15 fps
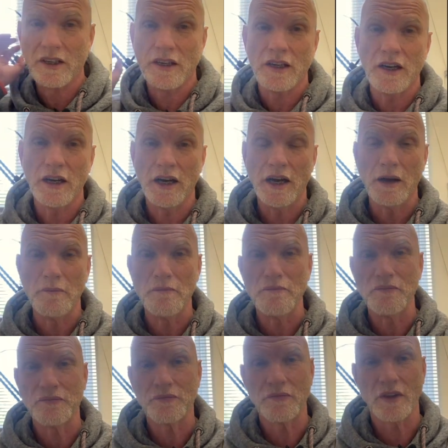
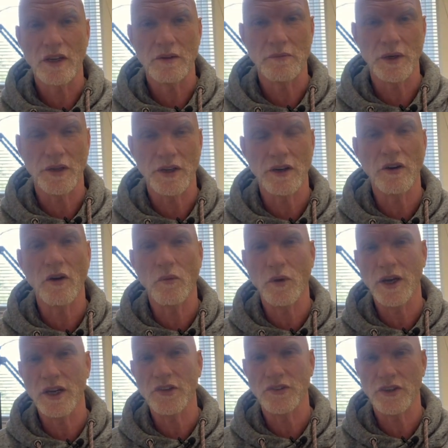But there are
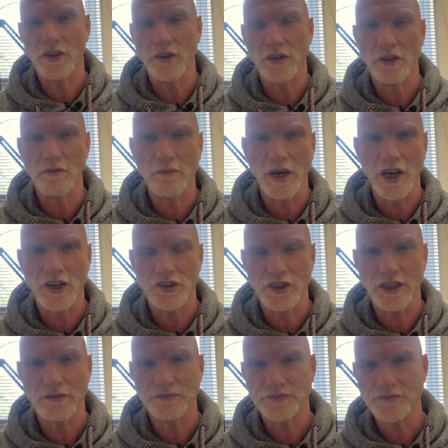ways that you can manage it.